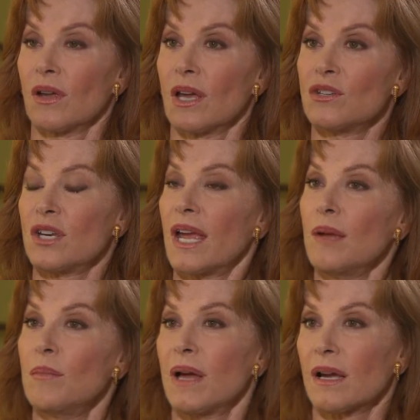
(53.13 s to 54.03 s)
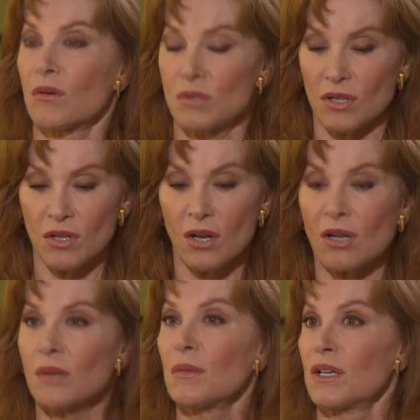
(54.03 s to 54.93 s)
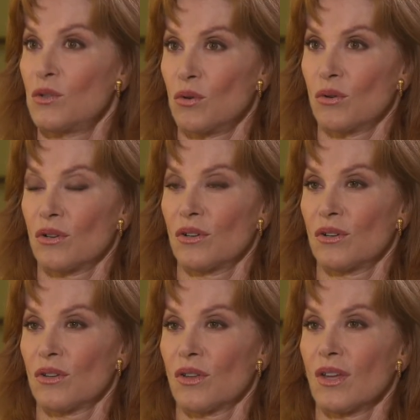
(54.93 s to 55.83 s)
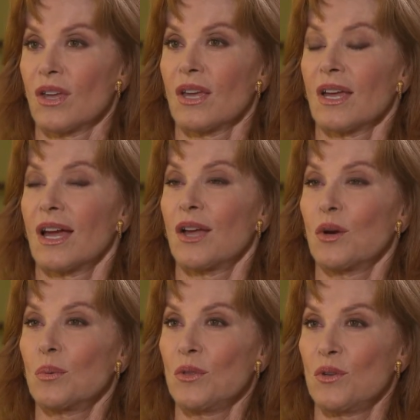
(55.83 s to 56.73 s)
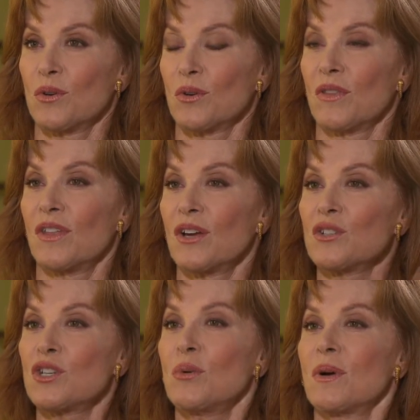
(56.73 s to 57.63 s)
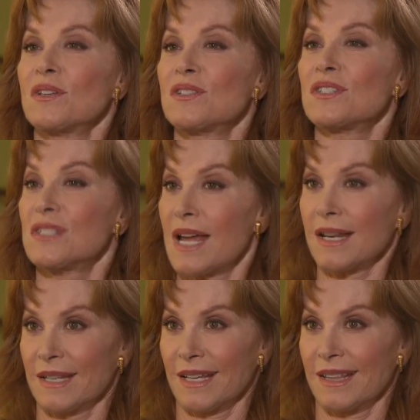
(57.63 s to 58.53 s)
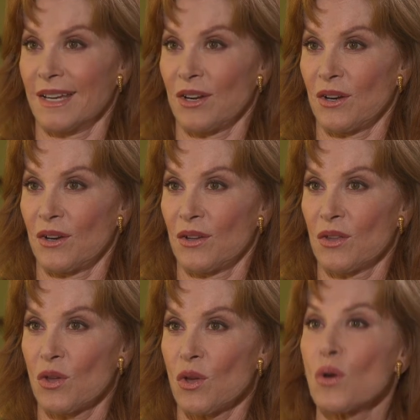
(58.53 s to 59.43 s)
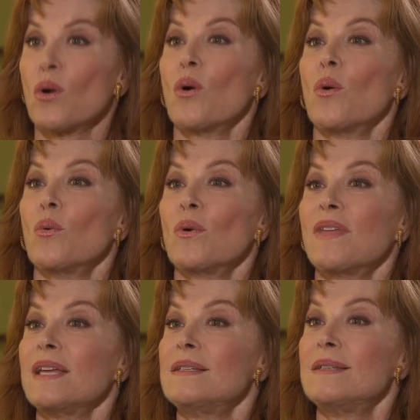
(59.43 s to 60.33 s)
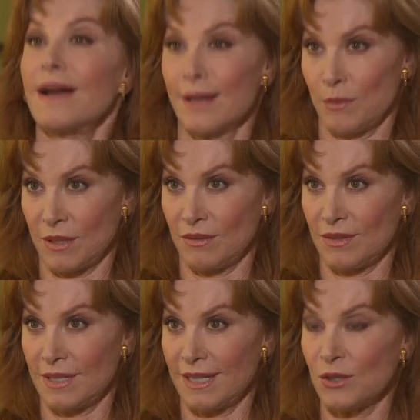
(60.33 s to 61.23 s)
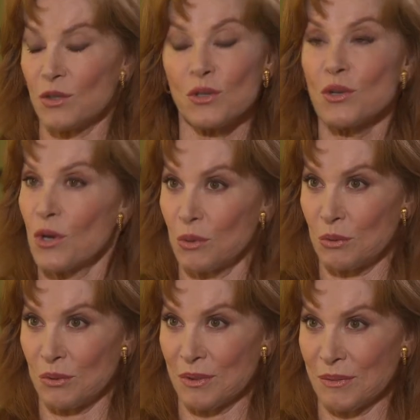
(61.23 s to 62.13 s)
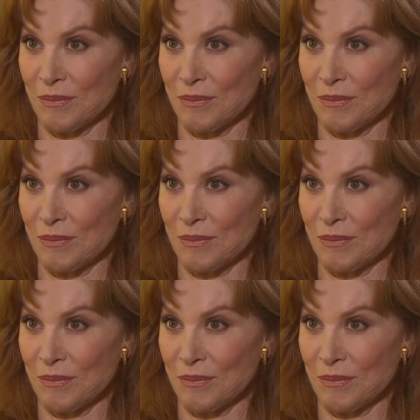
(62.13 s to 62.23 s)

And she came back, with a knock on my door. I opened the door, and there she was standing there with a diamond in her nose.